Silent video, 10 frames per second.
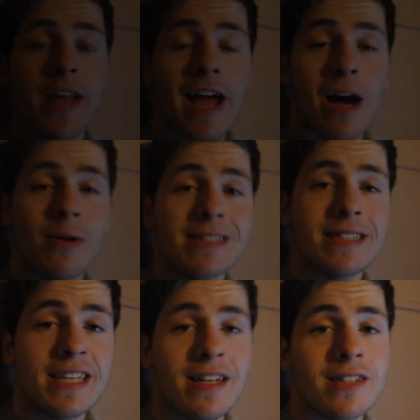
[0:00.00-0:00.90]
now
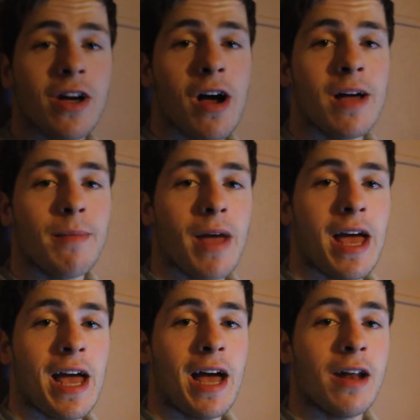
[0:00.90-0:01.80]
it's dinner time,
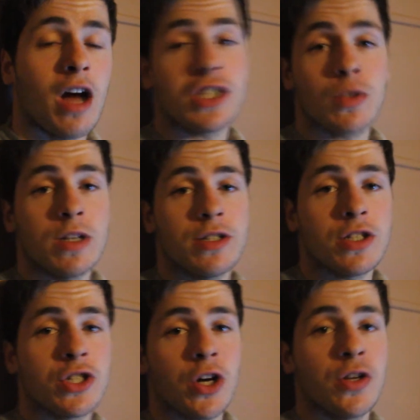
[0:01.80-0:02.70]
and I just wanted
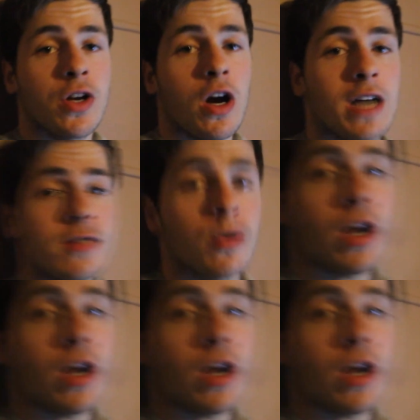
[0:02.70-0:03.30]
to show you guys